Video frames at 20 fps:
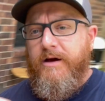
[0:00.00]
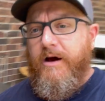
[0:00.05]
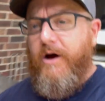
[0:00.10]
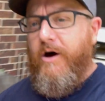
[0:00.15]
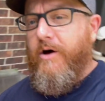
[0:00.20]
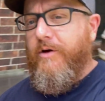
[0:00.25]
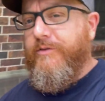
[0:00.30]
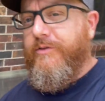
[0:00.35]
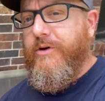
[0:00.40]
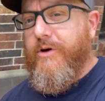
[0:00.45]

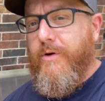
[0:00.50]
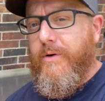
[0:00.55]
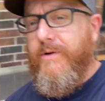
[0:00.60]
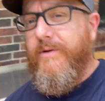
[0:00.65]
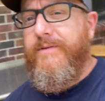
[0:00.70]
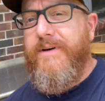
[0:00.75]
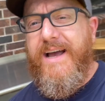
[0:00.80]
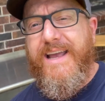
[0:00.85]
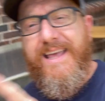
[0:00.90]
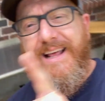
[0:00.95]
Also,
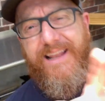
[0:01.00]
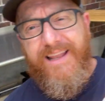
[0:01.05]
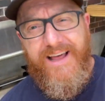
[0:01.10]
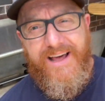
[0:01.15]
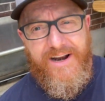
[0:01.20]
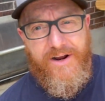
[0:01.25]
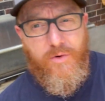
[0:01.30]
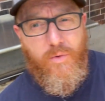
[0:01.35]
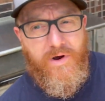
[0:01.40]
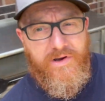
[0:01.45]
I get a
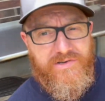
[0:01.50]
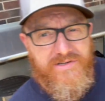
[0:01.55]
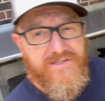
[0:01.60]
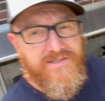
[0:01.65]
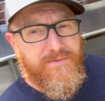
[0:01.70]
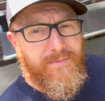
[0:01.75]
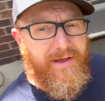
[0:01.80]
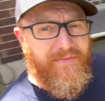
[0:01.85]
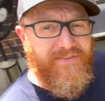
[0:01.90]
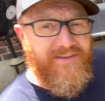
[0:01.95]
lot of questions
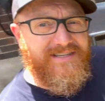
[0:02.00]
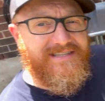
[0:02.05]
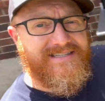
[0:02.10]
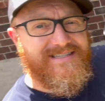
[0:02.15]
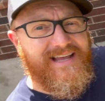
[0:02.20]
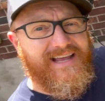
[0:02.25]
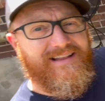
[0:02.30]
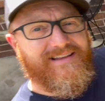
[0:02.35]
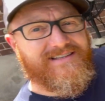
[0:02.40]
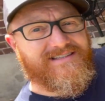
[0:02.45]
about this
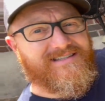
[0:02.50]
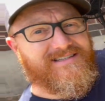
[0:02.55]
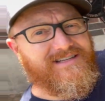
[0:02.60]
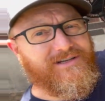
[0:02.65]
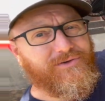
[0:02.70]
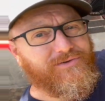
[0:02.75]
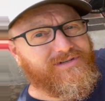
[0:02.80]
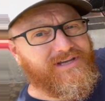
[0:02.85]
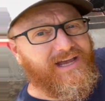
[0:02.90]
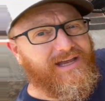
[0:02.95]
stainless
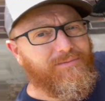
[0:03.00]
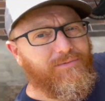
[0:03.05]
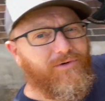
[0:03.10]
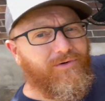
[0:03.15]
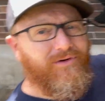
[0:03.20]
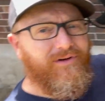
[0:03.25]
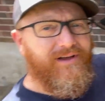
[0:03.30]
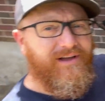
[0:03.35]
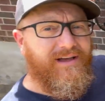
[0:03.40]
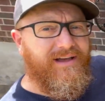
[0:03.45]
steel table.
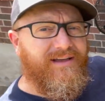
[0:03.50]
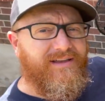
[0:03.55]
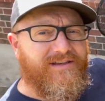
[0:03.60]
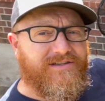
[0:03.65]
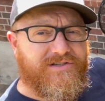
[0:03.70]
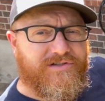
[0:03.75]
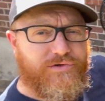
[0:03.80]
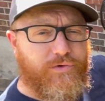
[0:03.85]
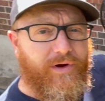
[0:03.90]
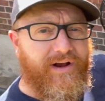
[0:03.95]
This
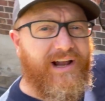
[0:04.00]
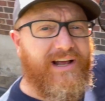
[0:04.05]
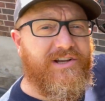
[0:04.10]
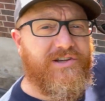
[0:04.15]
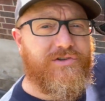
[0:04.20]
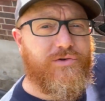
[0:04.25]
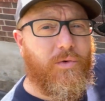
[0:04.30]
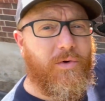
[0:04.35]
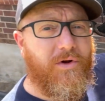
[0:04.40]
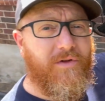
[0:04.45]
is great. I
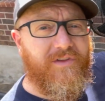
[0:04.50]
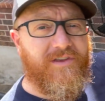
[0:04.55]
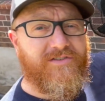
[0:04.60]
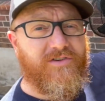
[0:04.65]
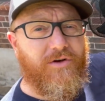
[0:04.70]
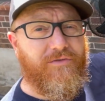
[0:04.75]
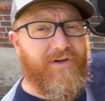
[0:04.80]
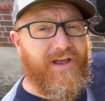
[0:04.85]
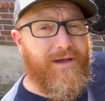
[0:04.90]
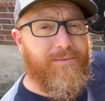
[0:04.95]
just ordered this
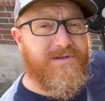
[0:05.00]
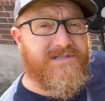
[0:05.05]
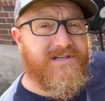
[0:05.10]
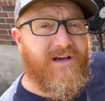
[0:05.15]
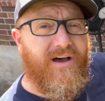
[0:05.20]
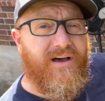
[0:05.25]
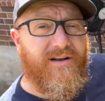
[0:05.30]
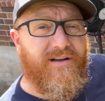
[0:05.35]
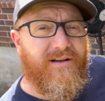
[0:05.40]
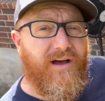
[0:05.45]
off
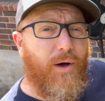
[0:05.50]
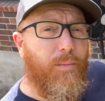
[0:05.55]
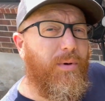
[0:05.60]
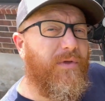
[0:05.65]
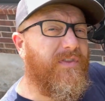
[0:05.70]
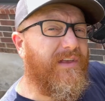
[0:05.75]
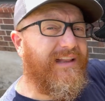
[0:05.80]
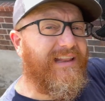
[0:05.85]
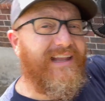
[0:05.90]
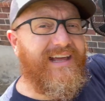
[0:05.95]
Amazon. I'll
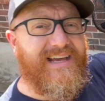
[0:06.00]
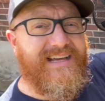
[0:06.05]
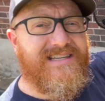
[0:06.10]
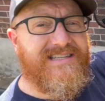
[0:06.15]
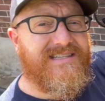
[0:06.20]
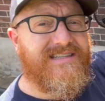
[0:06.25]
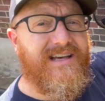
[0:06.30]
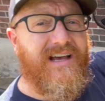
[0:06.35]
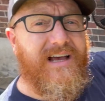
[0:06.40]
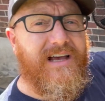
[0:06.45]
put the
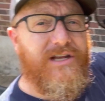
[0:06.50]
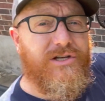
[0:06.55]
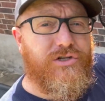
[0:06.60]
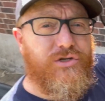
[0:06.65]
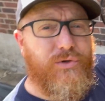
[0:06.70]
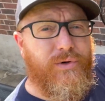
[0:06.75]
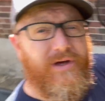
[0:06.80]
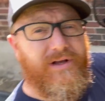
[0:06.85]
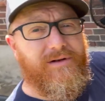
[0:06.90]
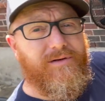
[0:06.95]
links
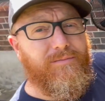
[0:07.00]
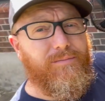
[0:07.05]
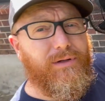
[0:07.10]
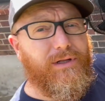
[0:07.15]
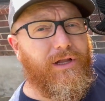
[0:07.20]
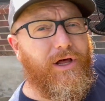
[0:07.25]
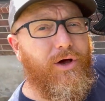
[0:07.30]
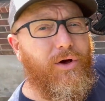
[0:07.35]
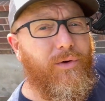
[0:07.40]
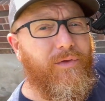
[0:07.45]
to it
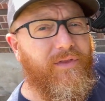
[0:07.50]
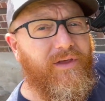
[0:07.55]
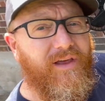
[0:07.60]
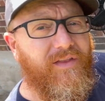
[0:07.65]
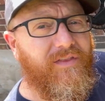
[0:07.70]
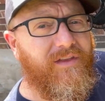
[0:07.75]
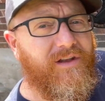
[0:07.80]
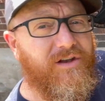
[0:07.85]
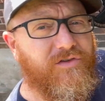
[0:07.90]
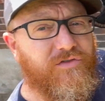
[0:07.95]
below
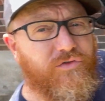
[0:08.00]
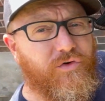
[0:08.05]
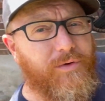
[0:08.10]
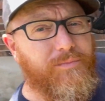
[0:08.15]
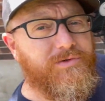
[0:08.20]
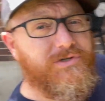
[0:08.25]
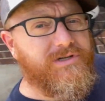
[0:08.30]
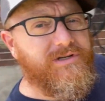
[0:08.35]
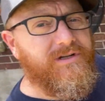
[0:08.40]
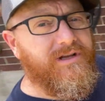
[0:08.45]
in the
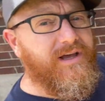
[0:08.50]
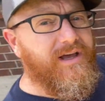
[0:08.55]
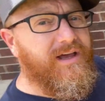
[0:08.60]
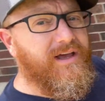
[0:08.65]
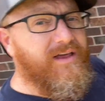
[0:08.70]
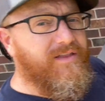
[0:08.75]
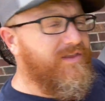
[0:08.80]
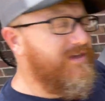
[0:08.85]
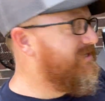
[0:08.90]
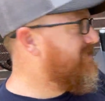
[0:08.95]
description.
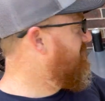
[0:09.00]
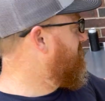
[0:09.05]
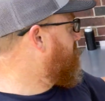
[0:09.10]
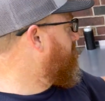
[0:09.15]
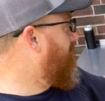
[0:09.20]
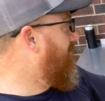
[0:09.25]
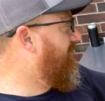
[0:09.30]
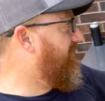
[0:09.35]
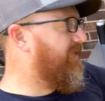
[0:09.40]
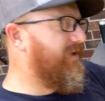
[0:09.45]
This is
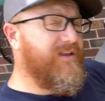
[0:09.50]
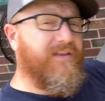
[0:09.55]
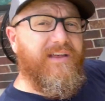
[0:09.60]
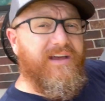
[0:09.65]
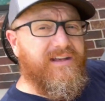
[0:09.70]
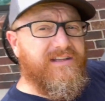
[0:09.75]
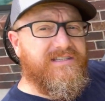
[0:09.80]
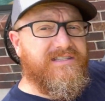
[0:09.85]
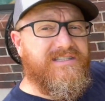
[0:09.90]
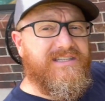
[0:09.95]
about, I
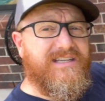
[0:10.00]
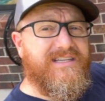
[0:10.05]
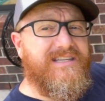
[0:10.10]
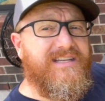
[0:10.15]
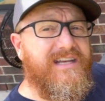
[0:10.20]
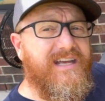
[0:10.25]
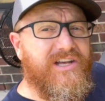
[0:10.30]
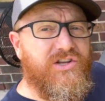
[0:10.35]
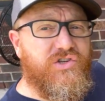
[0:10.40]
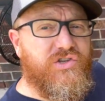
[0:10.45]
think it's
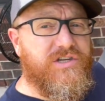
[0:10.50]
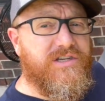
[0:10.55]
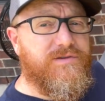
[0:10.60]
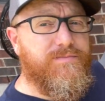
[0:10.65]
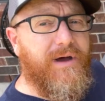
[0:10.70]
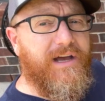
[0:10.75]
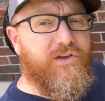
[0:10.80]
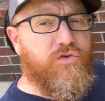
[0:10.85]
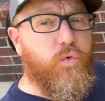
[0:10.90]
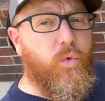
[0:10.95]
60 inches
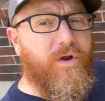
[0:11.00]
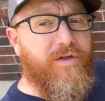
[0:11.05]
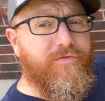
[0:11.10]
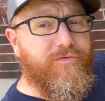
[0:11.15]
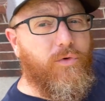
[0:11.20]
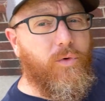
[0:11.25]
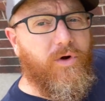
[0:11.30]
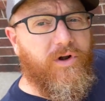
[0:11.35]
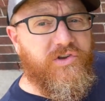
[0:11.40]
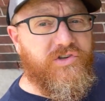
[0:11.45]
by
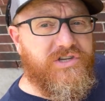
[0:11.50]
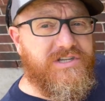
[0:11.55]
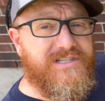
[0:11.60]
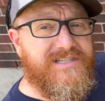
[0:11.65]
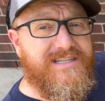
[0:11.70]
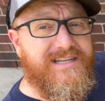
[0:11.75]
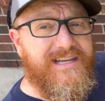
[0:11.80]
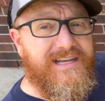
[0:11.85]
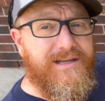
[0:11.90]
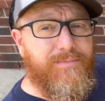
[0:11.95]
24 inches
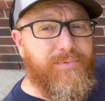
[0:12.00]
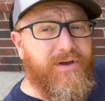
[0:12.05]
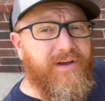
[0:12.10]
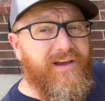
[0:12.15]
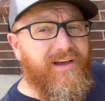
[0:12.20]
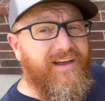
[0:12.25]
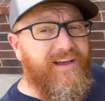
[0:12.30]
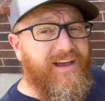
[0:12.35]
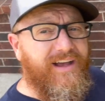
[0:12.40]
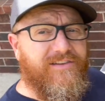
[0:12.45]
deep.
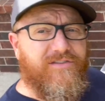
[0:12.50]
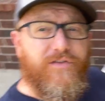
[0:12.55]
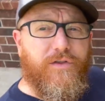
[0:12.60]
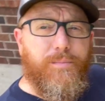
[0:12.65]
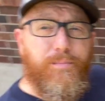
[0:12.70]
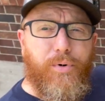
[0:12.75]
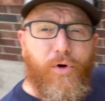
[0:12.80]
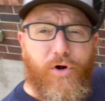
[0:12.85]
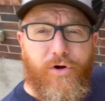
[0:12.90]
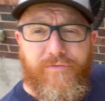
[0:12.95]
It's the
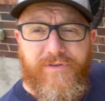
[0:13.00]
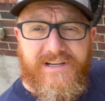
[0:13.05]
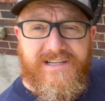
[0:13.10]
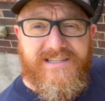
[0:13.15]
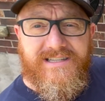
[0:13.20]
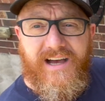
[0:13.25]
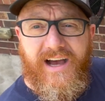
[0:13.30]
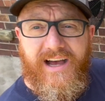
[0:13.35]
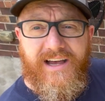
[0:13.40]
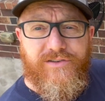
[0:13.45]
perfect
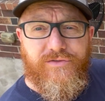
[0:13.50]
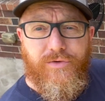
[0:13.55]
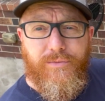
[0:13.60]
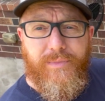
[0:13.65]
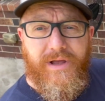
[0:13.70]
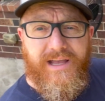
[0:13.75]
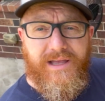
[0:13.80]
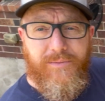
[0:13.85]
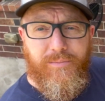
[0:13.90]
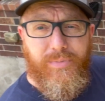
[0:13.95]
size for
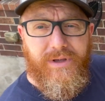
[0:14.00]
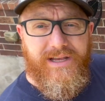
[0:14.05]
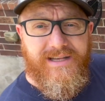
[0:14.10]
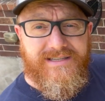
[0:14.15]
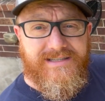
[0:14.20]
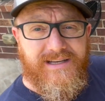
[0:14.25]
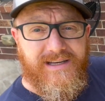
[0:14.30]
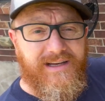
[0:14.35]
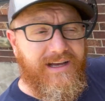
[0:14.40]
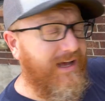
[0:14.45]
making
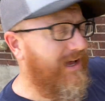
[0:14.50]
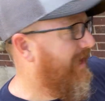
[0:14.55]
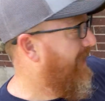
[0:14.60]
pizza.